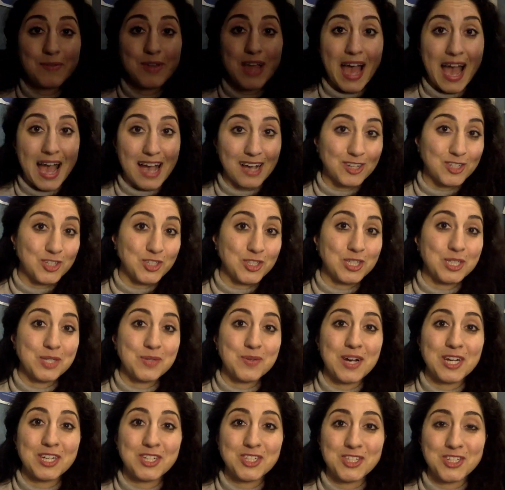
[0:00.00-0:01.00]
to actually
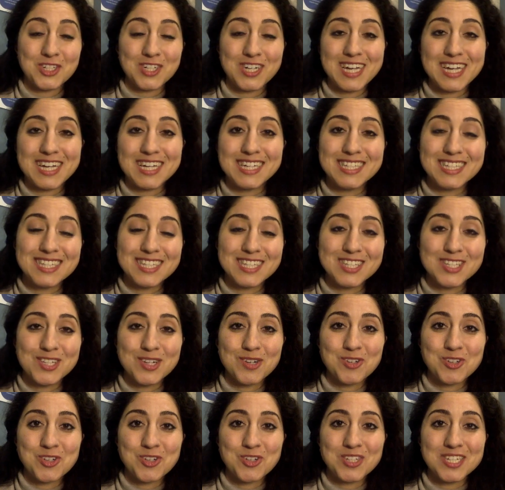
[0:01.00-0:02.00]
wash their hands and
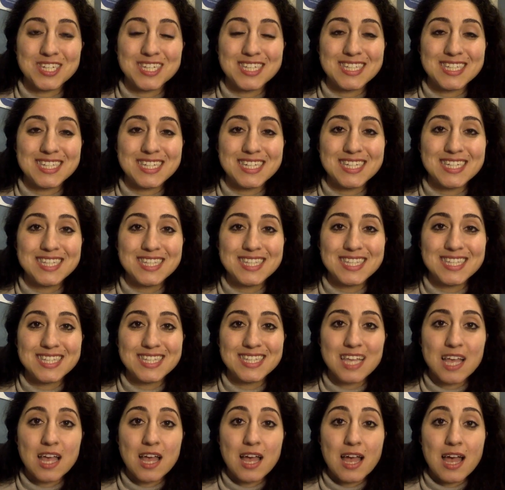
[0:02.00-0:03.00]
social distance
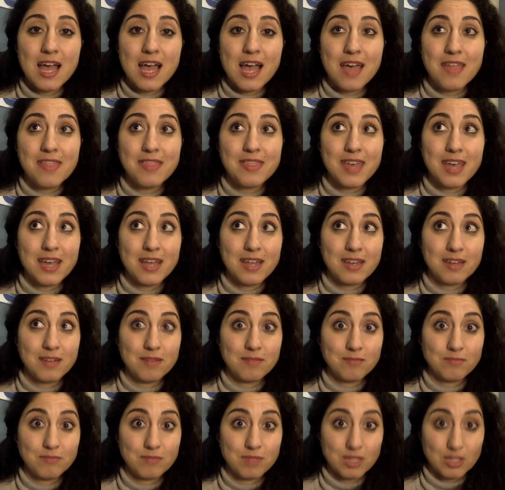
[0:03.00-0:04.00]
and
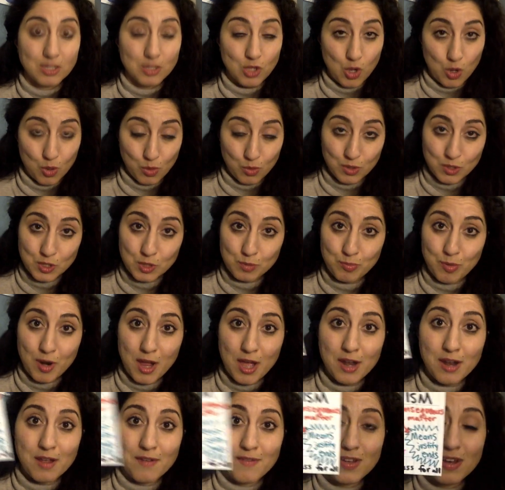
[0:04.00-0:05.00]
then slow the
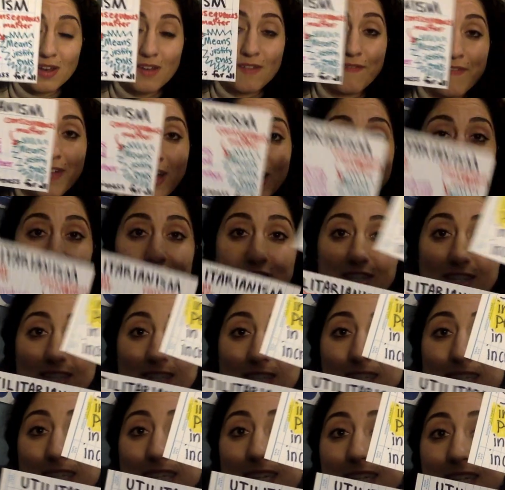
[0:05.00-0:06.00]
spread of an infectious
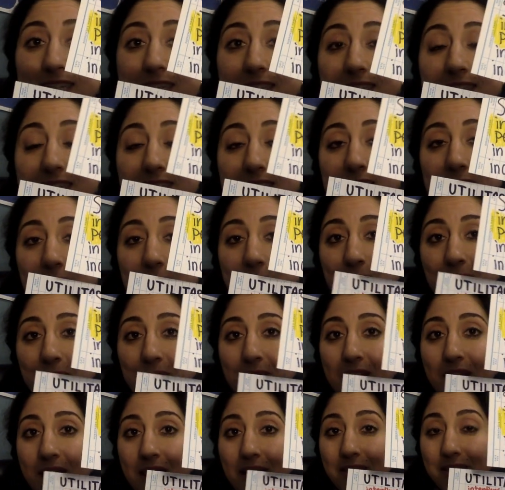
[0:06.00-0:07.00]
disease,
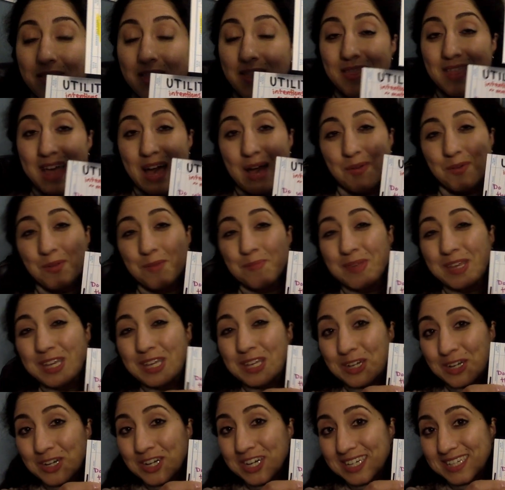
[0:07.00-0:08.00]
then that would be
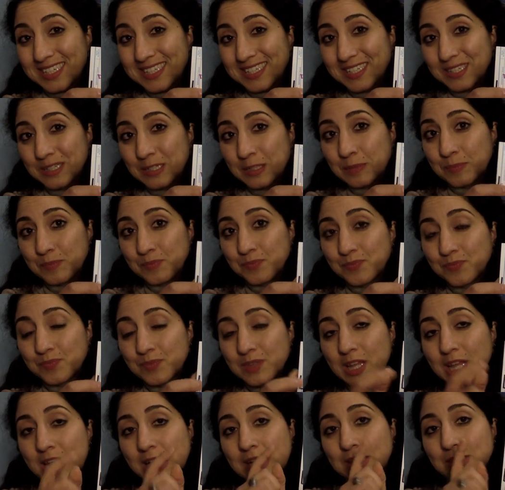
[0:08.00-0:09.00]
good.
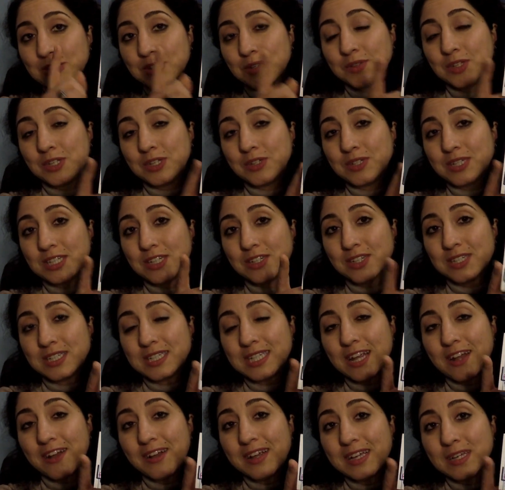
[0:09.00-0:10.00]
So the
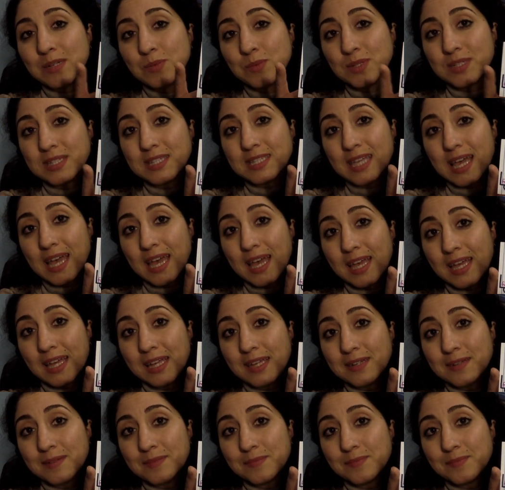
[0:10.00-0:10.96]
utilitarian would say,